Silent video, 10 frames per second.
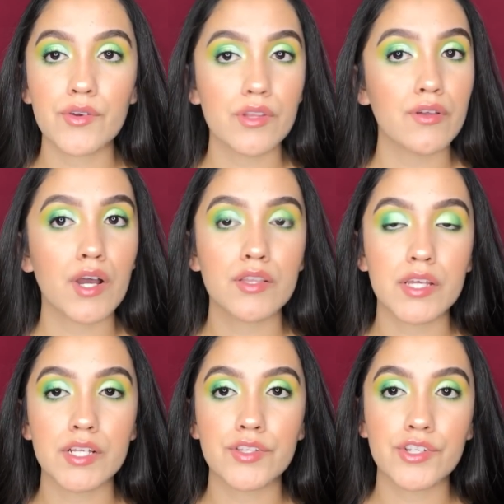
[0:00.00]
You can look on
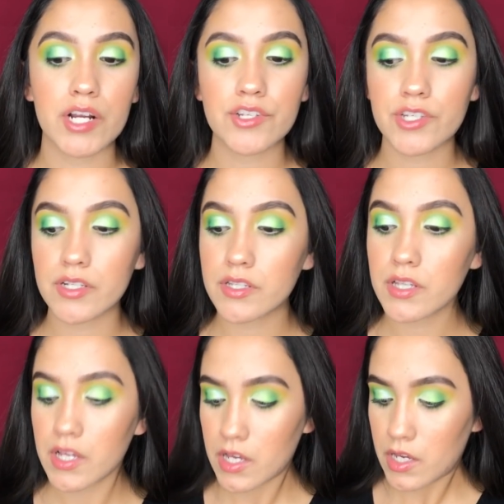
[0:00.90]
the instructions.
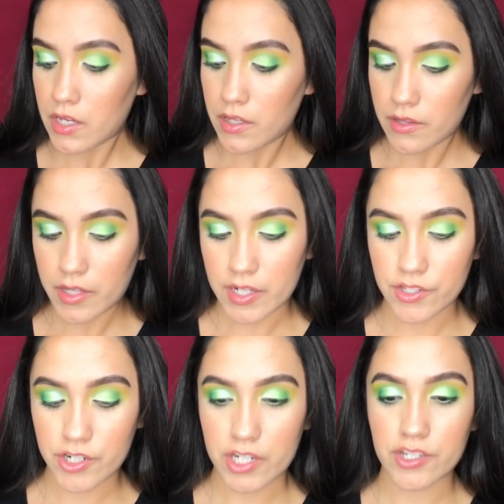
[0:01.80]
The
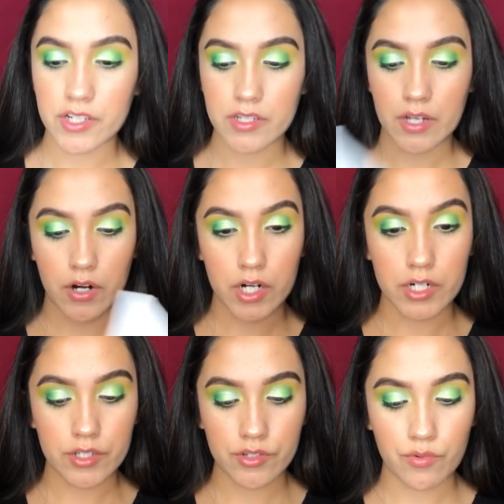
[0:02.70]
instructions
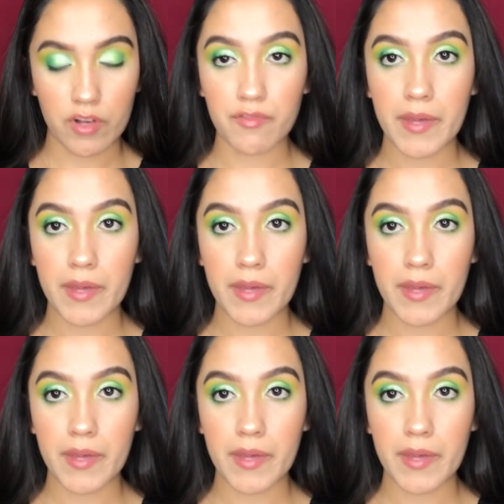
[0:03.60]
are 12